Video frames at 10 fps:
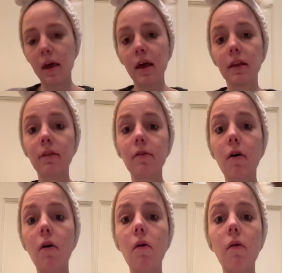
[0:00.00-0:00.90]

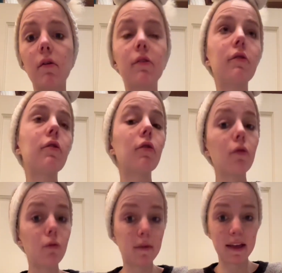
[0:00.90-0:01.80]
So
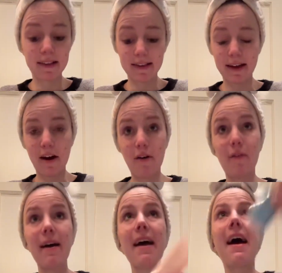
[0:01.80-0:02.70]
2 weeks ago,
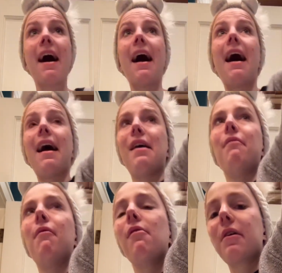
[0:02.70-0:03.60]
I
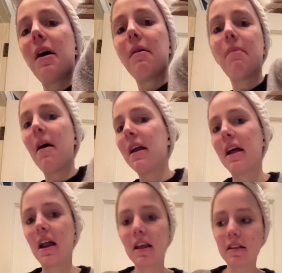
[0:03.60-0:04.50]
woke up on an
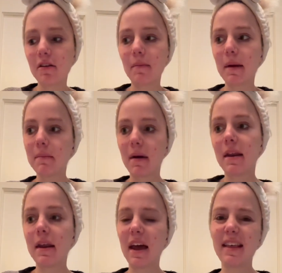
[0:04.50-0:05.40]
unassuming
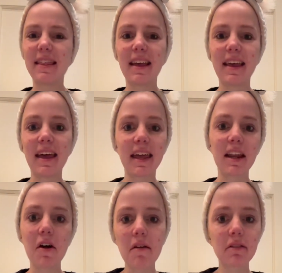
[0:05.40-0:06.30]
Monday thinking,
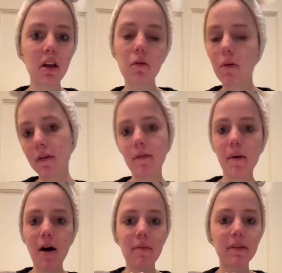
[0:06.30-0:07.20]
I'm just going to work from
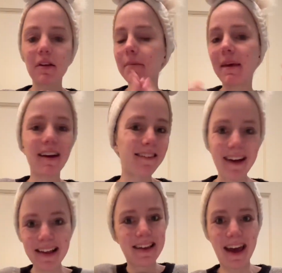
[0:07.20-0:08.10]
home. It's going to be a
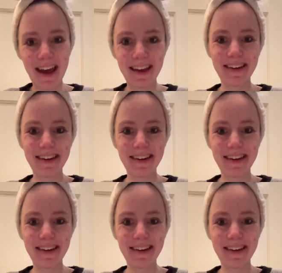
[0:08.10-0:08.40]
great day.